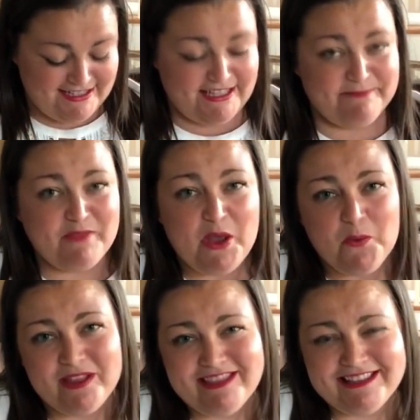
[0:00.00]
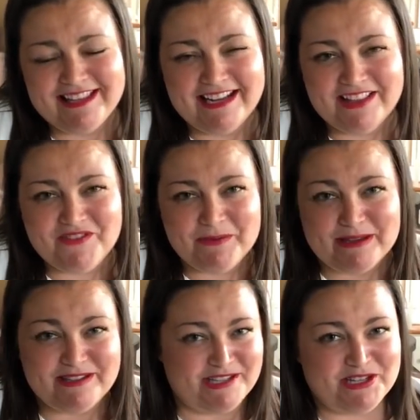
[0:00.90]
See, one thing that I love
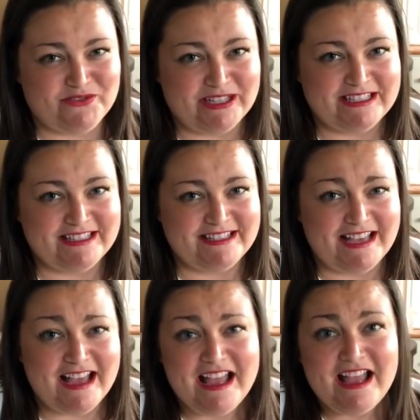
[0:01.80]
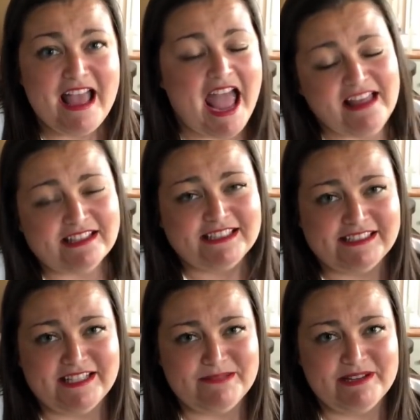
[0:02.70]
about Stitch Fix is that Alex
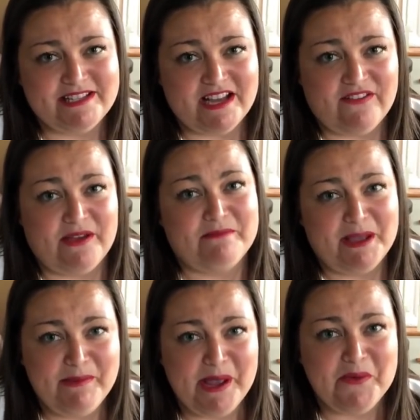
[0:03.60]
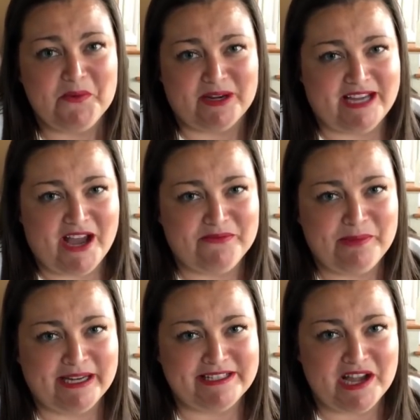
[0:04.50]
sends me stuff that maybe I wouldn't have
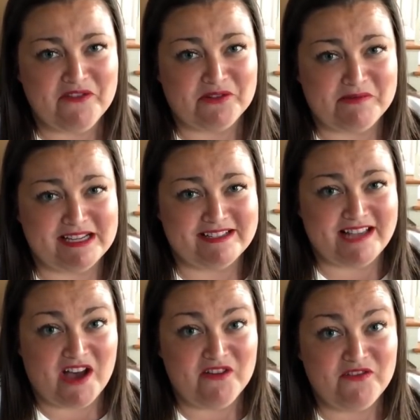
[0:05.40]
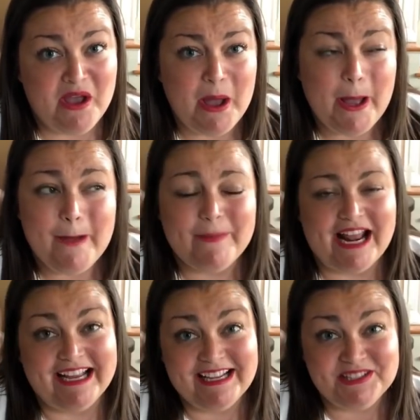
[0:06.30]
picked out for myself, but
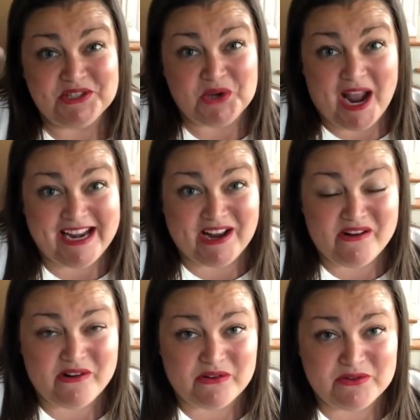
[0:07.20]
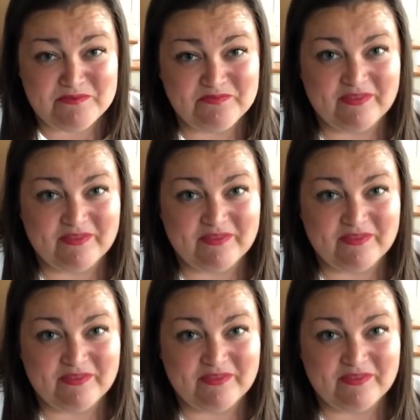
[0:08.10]
I get to try it at home,